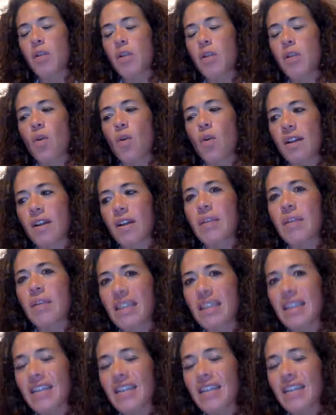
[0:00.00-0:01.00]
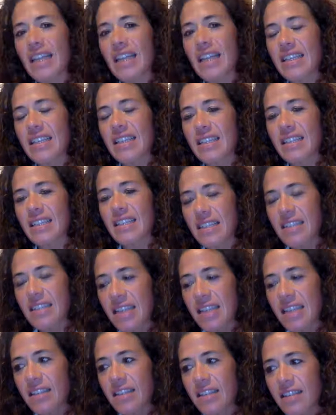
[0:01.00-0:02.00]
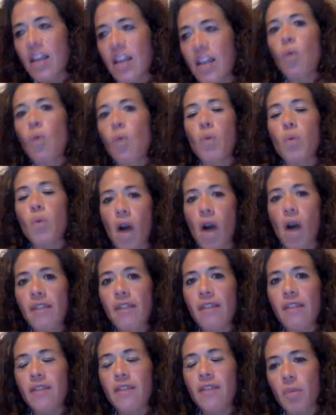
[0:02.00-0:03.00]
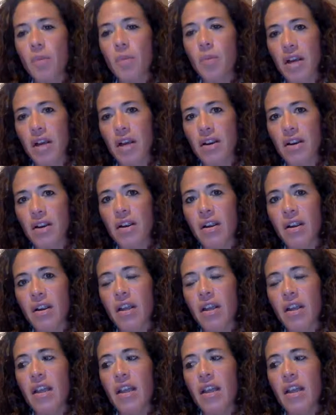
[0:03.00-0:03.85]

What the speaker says: We don't want to be living in this disease. We want to feel better.